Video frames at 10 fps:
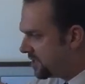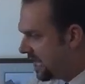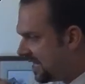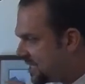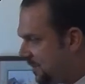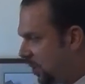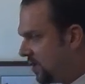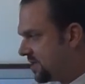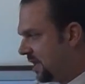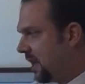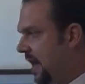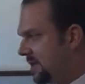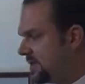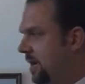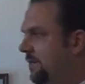testimonies that God
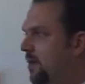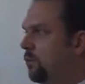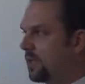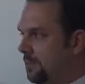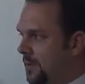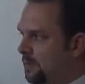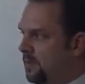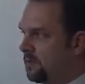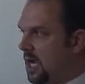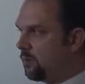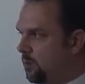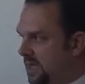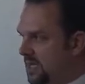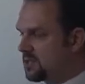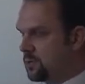has given of what the people of God would
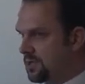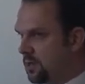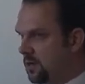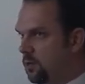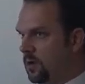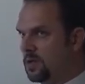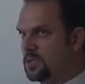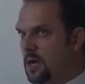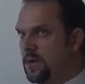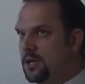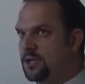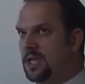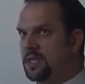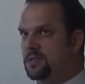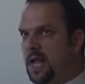be as a result of the work of salvation
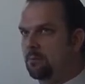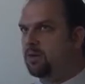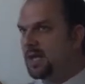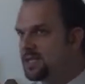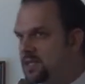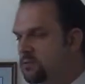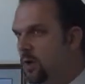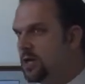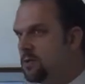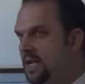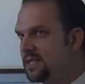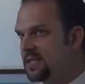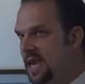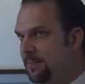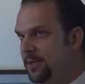is like places where you
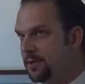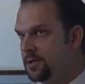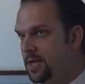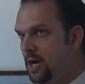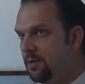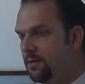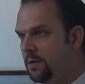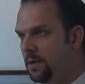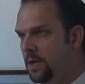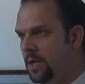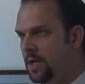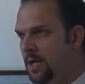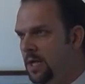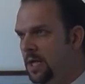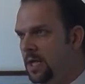examine yourself.
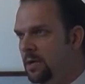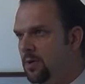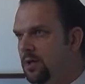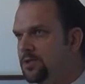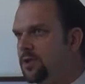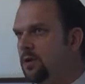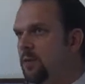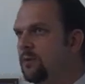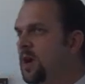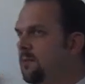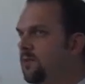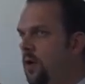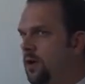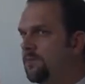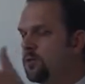And brethren, certain we've come
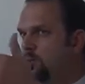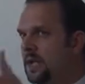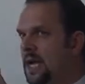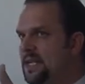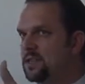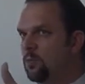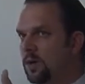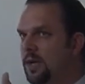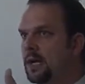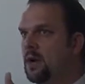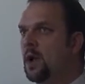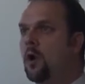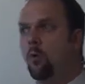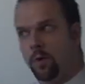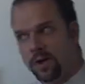far enough to realize that we're
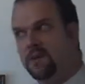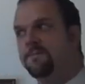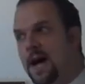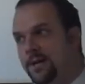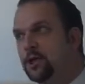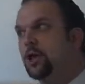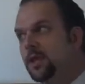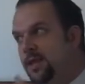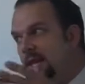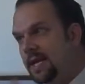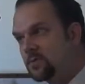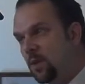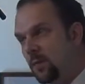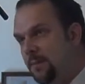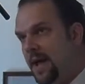gonna find good things
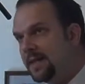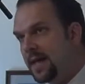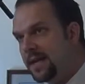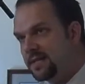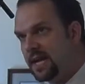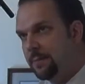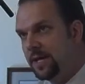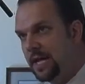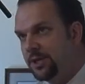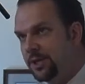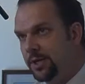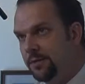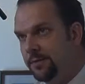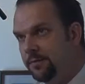when we make that examination.